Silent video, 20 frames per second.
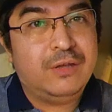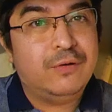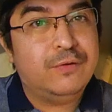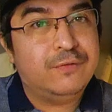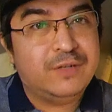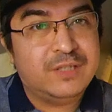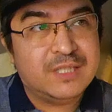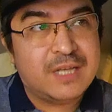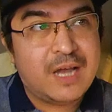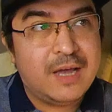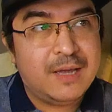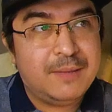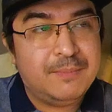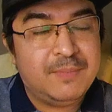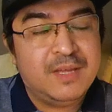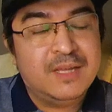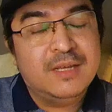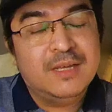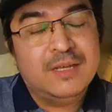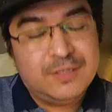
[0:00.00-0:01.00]
over time.
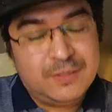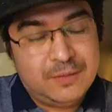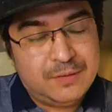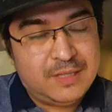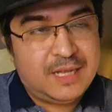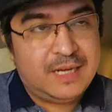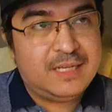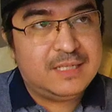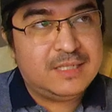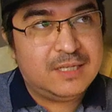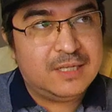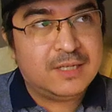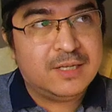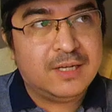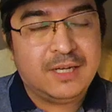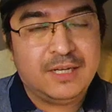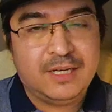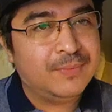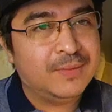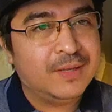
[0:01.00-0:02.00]
So that is a
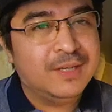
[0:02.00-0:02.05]
con.